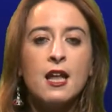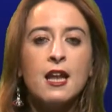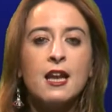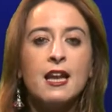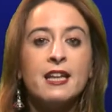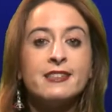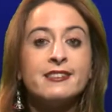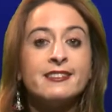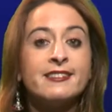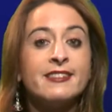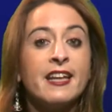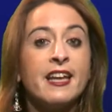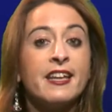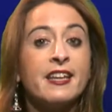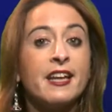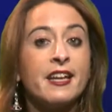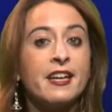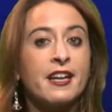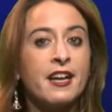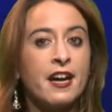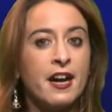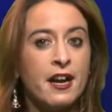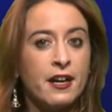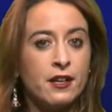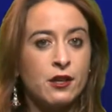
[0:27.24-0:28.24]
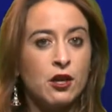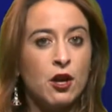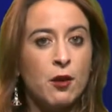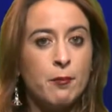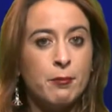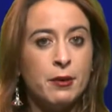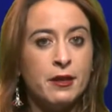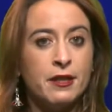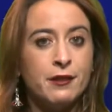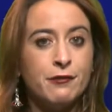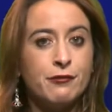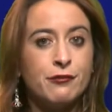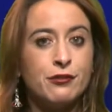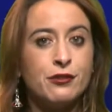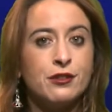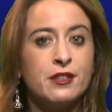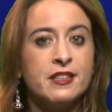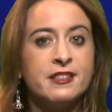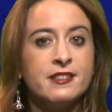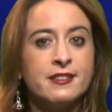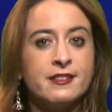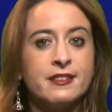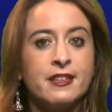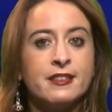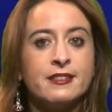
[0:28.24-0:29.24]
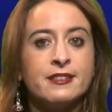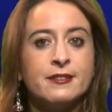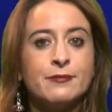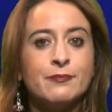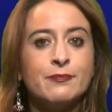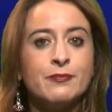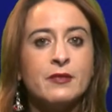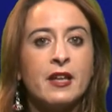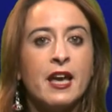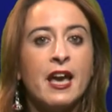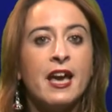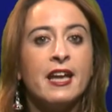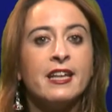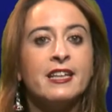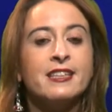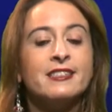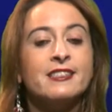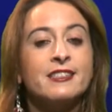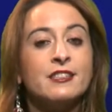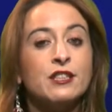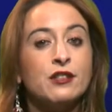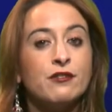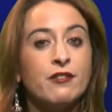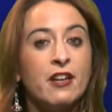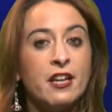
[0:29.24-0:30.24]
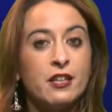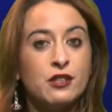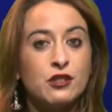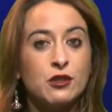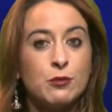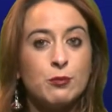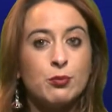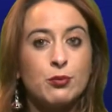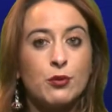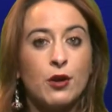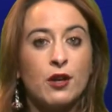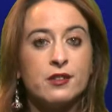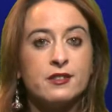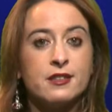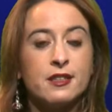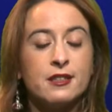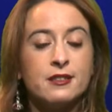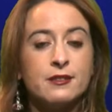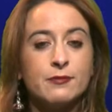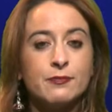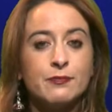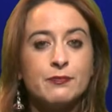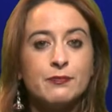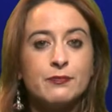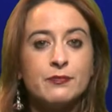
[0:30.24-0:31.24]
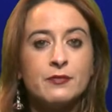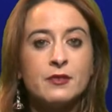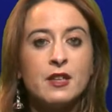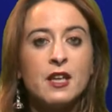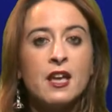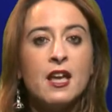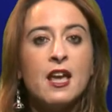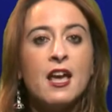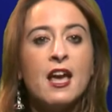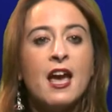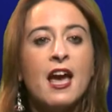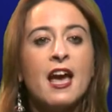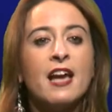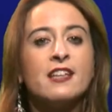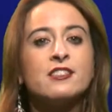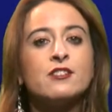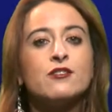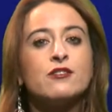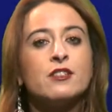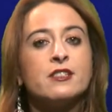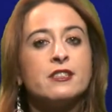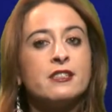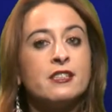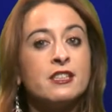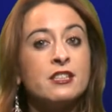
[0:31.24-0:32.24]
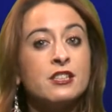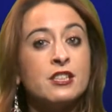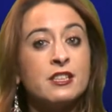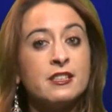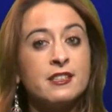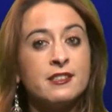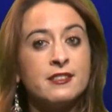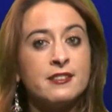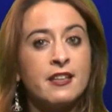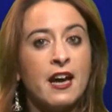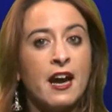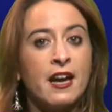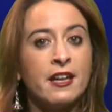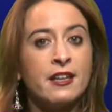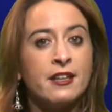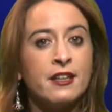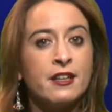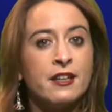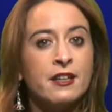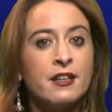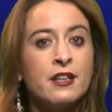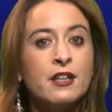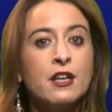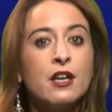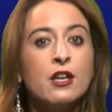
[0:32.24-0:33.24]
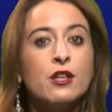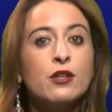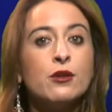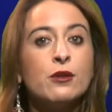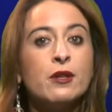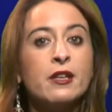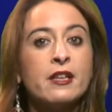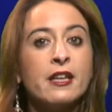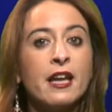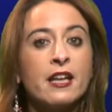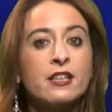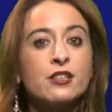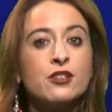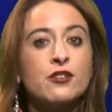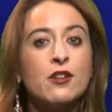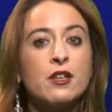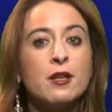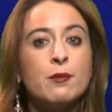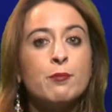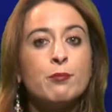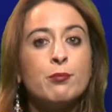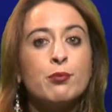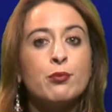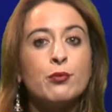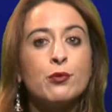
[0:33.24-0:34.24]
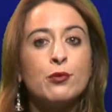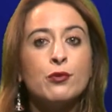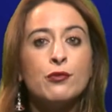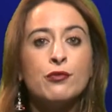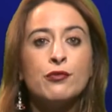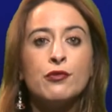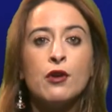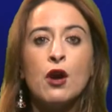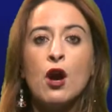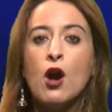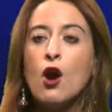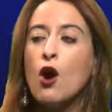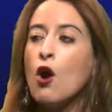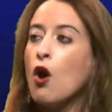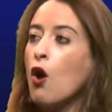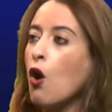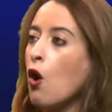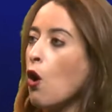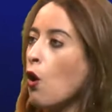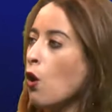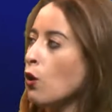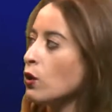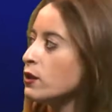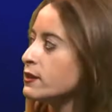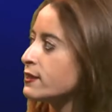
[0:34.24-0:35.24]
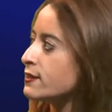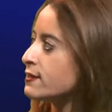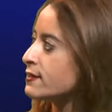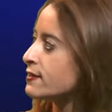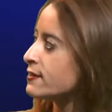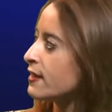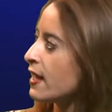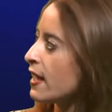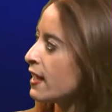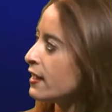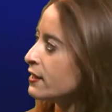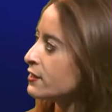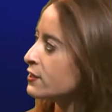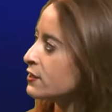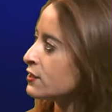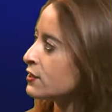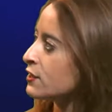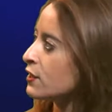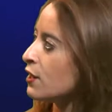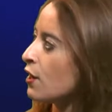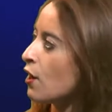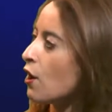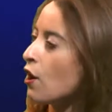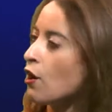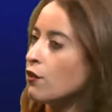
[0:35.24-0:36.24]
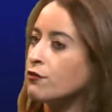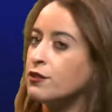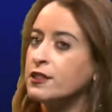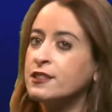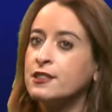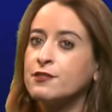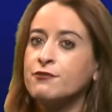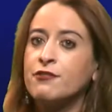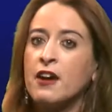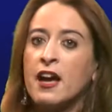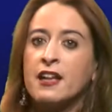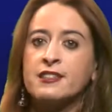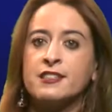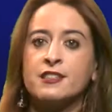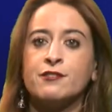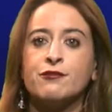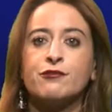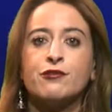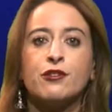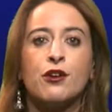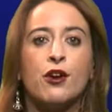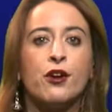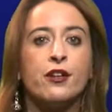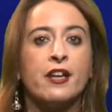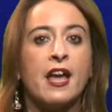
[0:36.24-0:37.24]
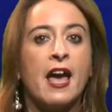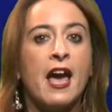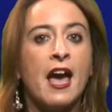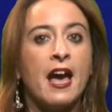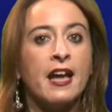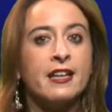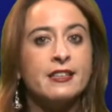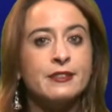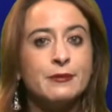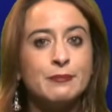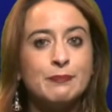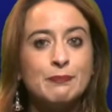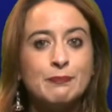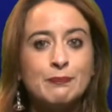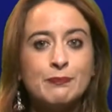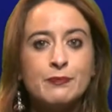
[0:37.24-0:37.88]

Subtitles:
Let's take a car company, for instance, and its innovation process. As strategic designer, you can actually improve all the stages of its fuzzy front end.